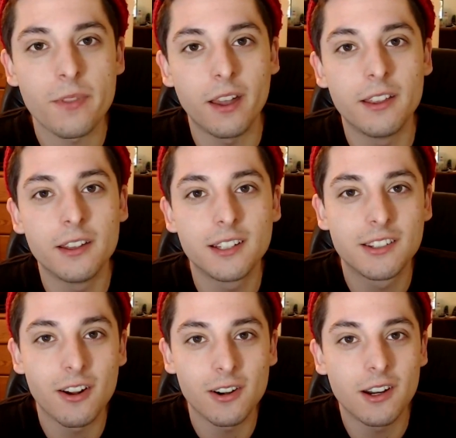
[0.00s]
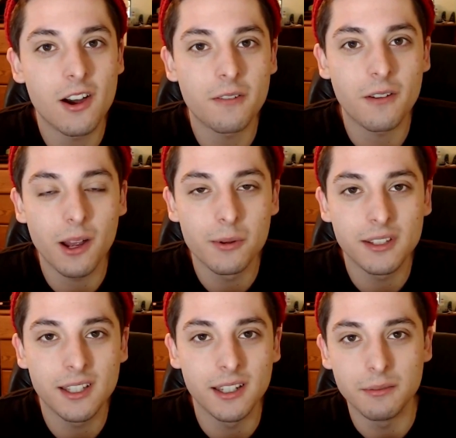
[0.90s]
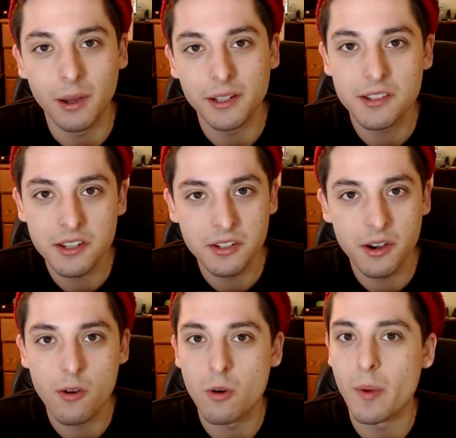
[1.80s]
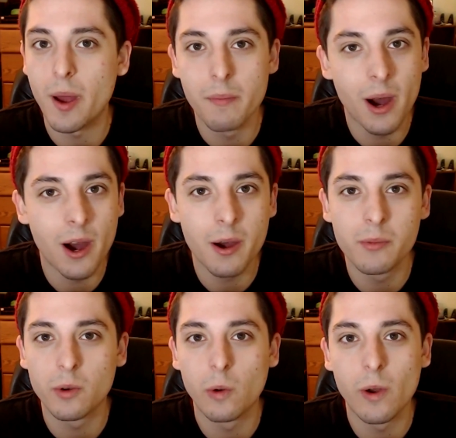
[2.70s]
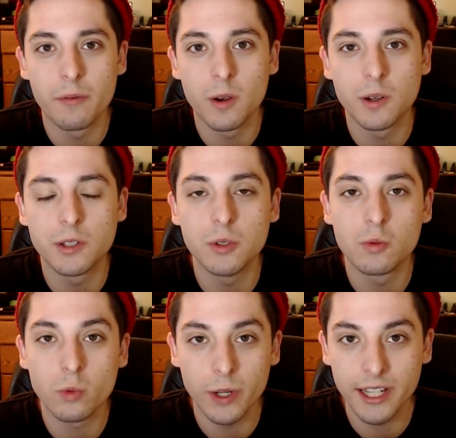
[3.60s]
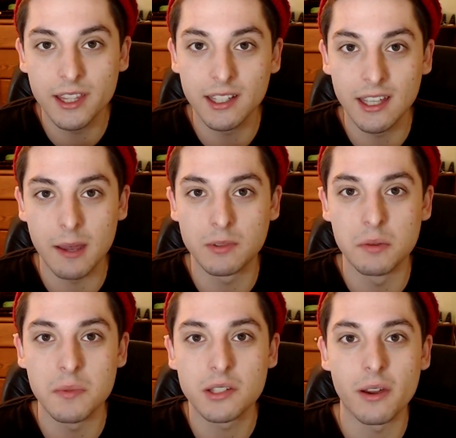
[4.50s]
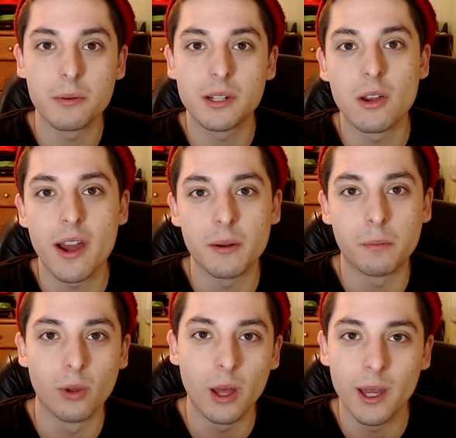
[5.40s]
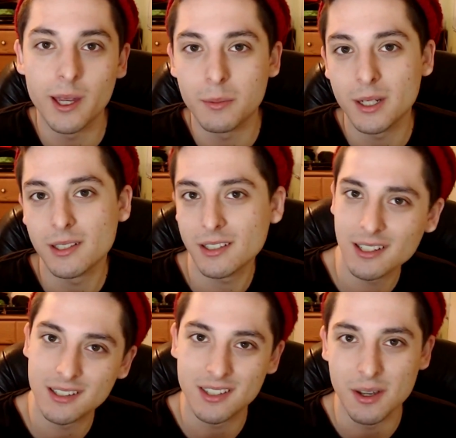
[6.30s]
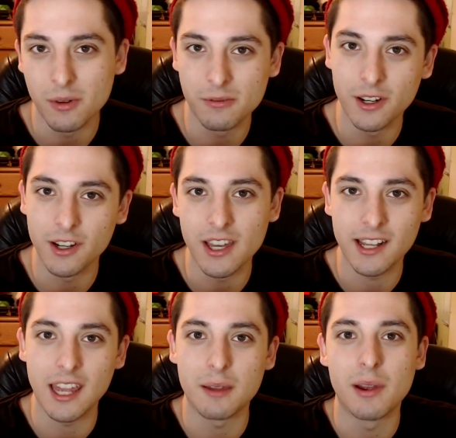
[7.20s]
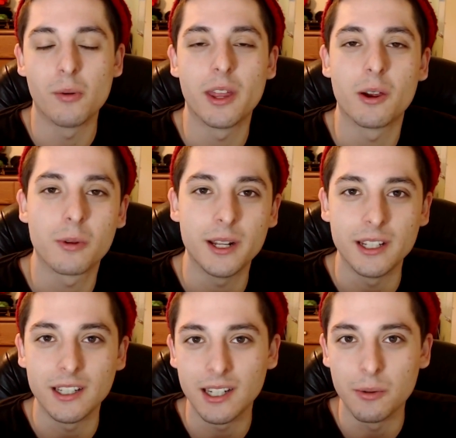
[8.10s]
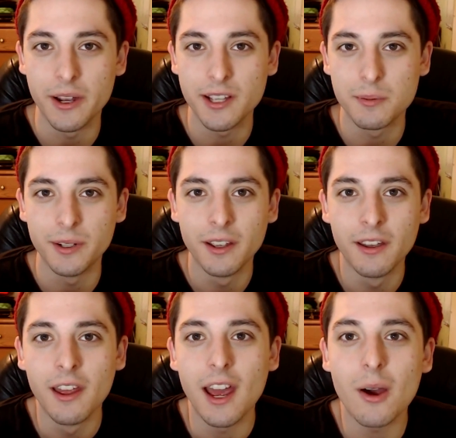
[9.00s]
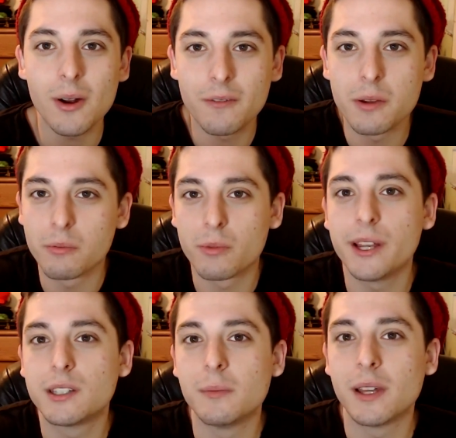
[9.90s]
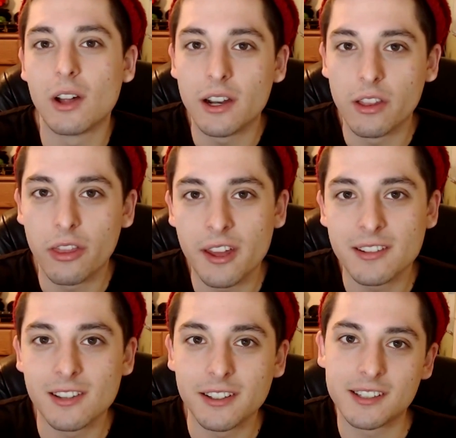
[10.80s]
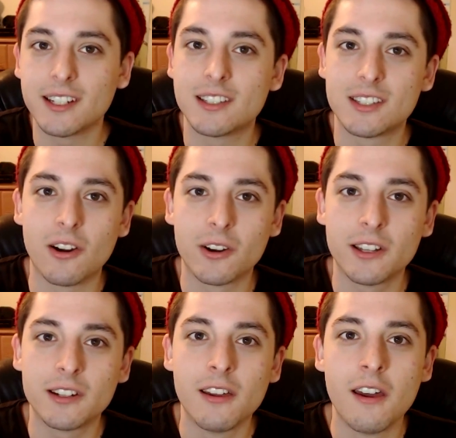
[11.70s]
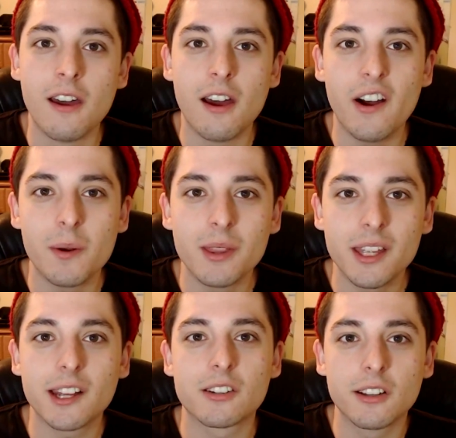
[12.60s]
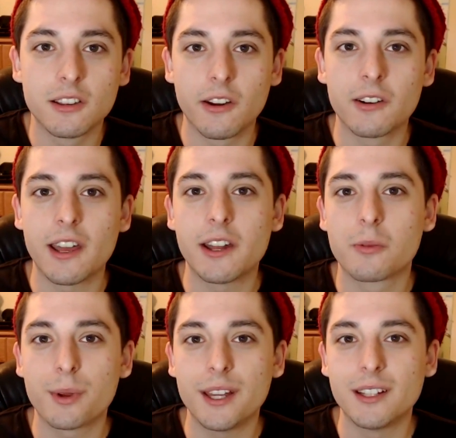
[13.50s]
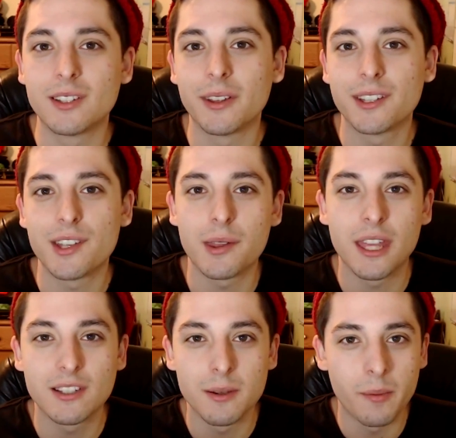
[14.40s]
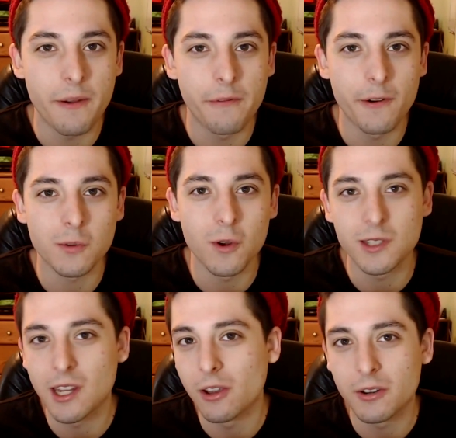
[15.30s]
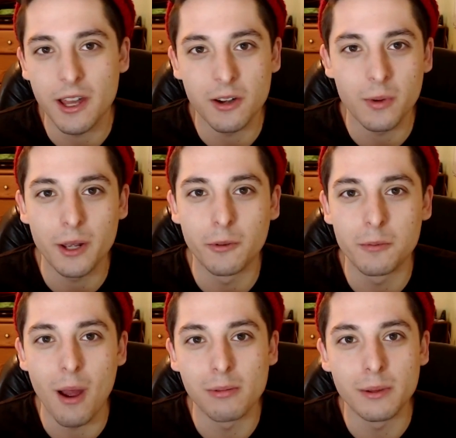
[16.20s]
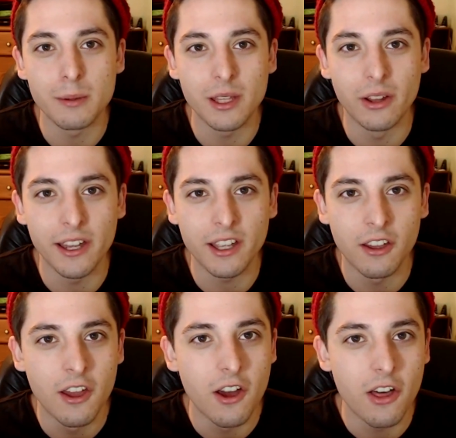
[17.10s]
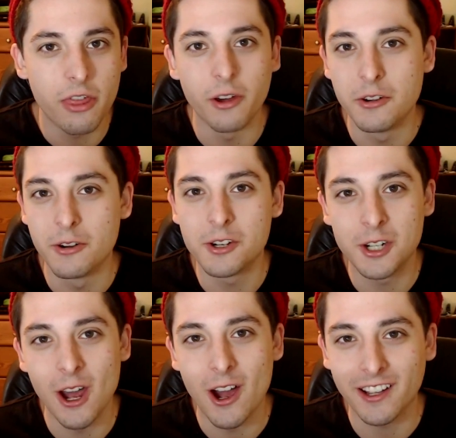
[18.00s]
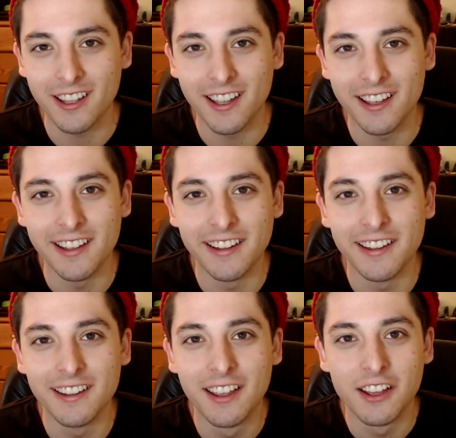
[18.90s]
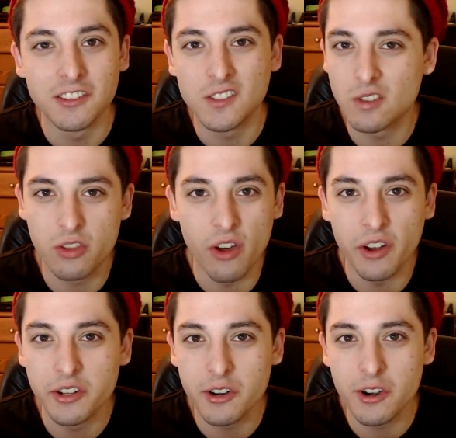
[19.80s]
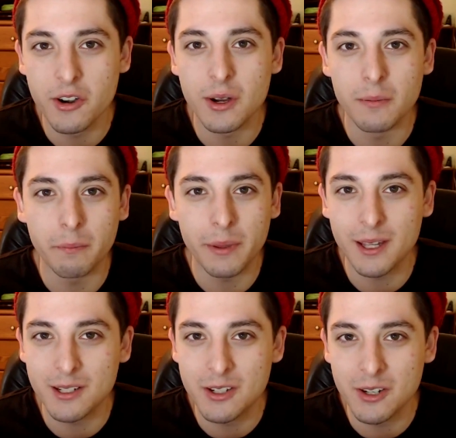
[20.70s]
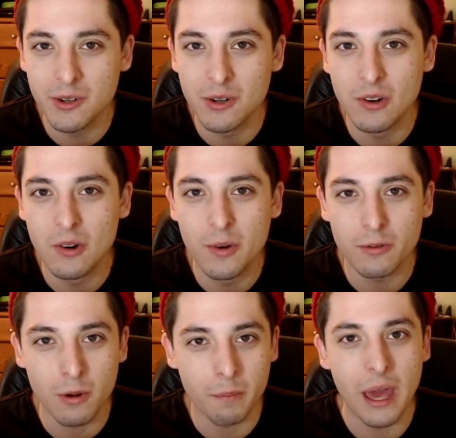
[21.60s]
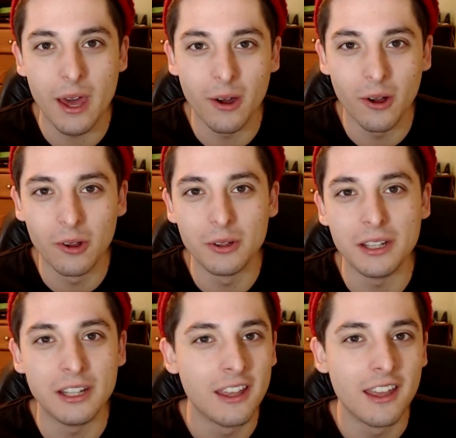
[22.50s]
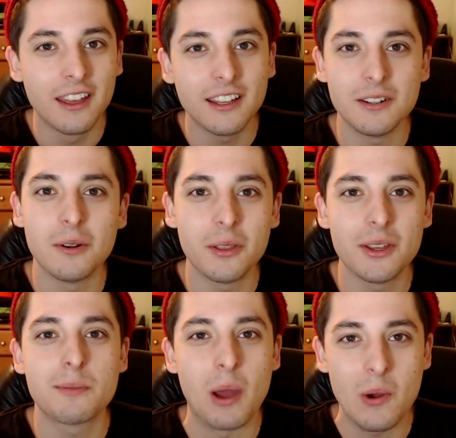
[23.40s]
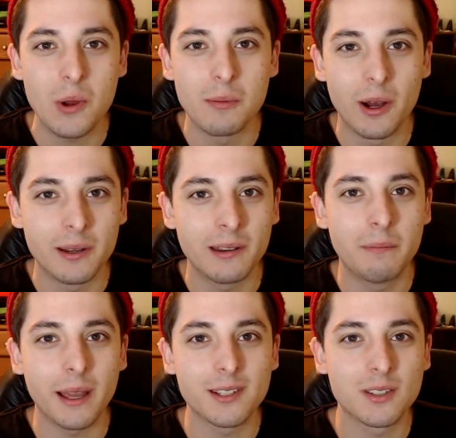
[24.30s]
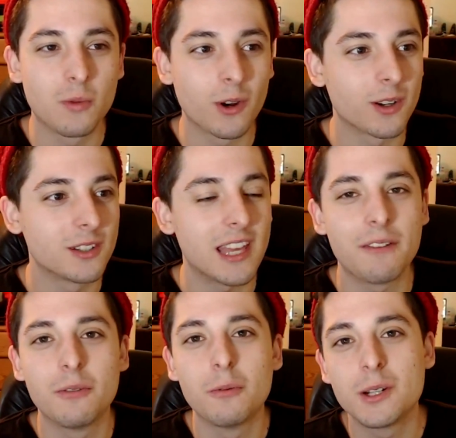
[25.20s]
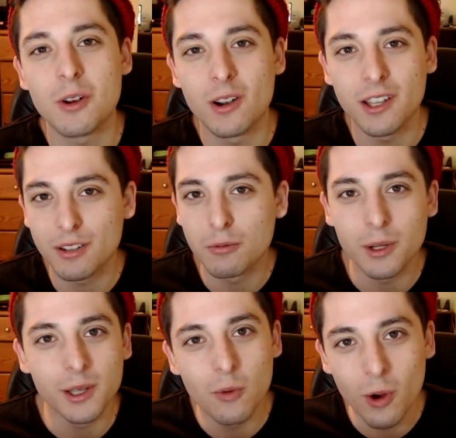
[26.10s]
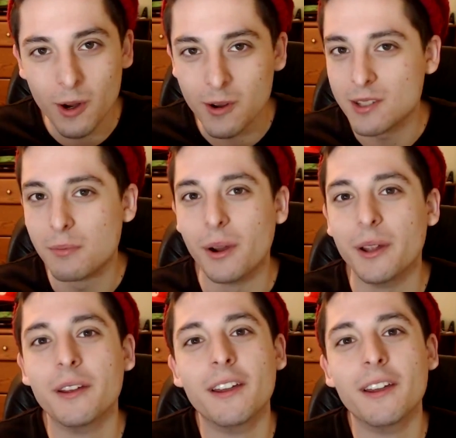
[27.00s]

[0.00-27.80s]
And then it started off, I would get my sister or my mom or whoever to read the game to me so I would know how to play. I mean, you could somewhat figure that game out without reading anyways, but I would have them read to me a lot of the things, at least to get started. And then I actually learned how to read, so I think some of my first words that I learned how to read would probably be like Thundershock and just Thunder and Pikachu and Repel and, you know, all these Pokemon based words, half of which aren't even really words, but